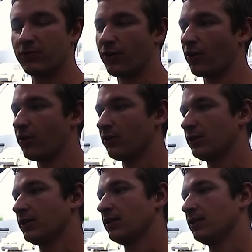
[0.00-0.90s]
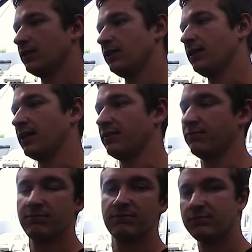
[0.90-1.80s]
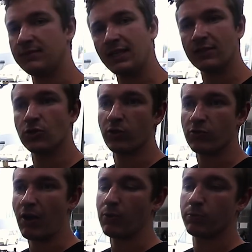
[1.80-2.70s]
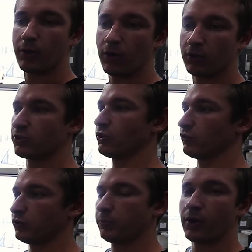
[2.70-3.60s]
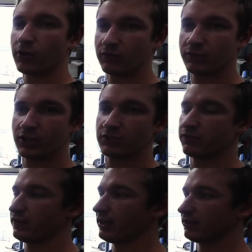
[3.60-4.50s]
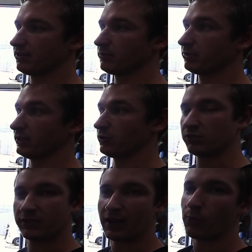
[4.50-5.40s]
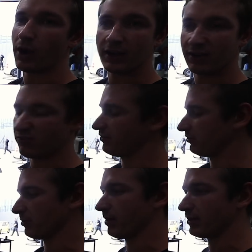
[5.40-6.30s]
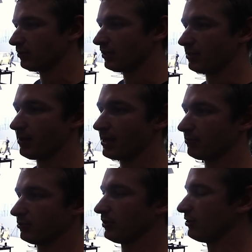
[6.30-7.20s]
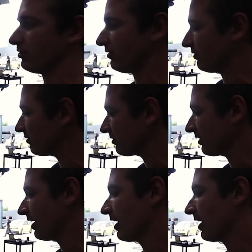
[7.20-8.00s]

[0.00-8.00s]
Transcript: before. You can do the round port to oval port conversion fairly simply using that wire and everything. It'd have made absolutely no difference.